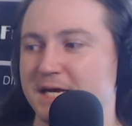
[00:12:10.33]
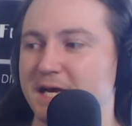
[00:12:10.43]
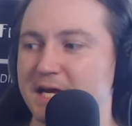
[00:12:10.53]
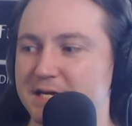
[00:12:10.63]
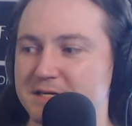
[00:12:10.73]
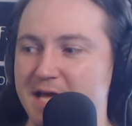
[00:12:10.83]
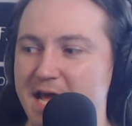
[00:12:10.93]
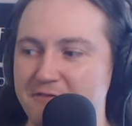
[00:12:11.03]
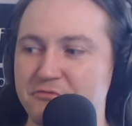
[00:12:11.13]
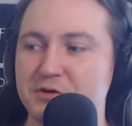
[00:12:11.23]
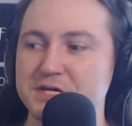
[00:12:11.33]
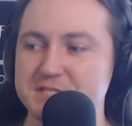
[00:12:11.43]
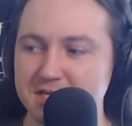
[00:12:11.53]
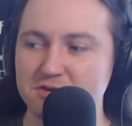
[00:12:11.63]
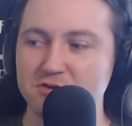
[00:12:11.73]
And every
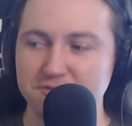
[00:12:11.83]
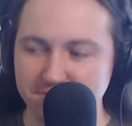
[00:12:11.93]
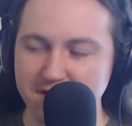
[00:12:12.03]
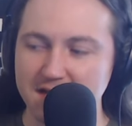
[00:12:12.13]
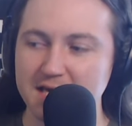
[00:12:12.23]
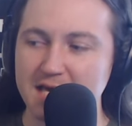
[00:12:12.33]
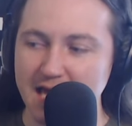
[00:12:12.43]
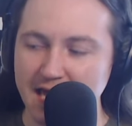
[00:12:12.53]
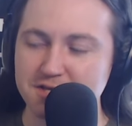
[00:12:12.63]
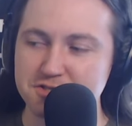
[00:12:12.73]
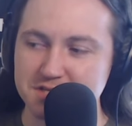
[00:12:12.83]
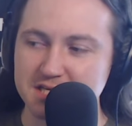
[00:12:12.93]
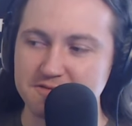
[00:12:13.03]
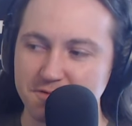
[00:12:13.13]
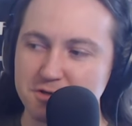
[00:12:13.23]
single fucking
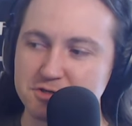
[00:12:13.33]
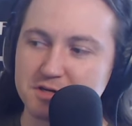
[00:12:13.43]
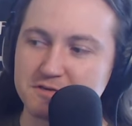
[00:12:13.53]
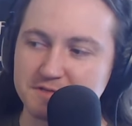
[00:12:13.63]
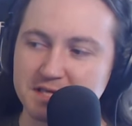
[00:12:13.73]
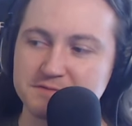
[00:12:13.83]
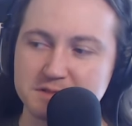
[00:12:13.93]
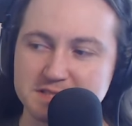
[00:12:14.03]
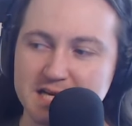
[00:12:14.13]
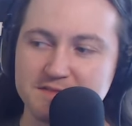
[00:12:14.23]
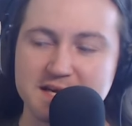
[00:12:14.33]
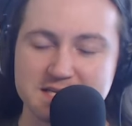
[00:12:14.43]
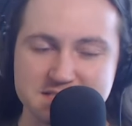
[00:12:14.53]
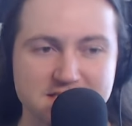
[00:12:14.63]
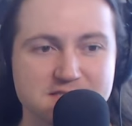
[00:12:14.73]
HD version of Evil Dead that
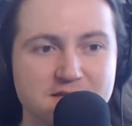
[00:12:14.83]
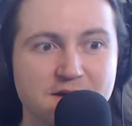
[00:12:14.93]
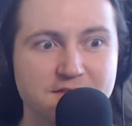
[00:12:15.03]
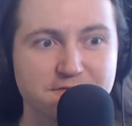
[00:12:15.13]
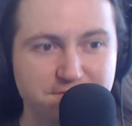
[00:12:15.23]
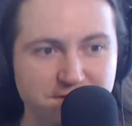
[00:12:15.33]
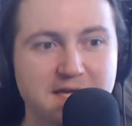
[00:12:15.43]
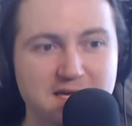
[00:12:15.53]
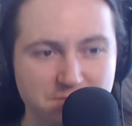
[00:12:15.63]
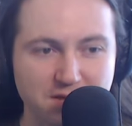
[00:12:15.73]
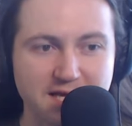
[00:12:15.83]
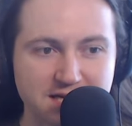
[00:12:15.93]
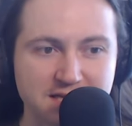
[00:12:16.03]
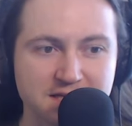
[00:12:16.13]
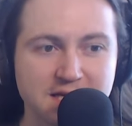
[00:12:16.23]
exists on the fucking
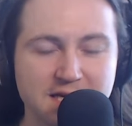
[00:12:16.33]
planet,